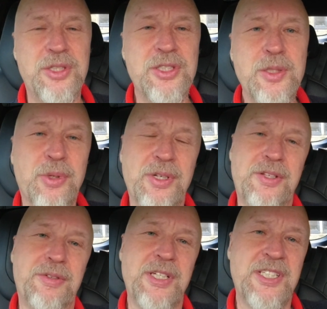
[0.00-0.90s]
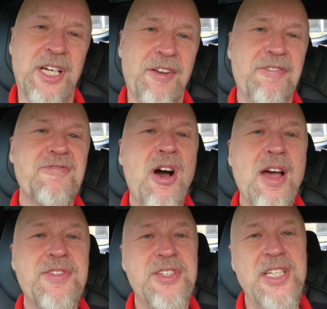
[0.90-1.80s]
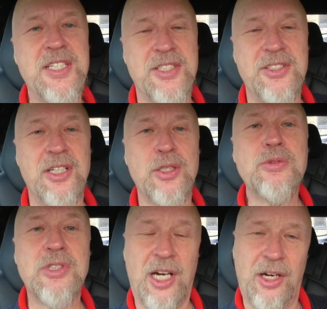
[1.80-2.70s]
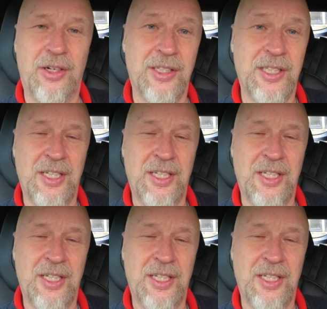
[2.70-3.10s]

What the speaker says: a 2.3 tonne 5-seater saloon car,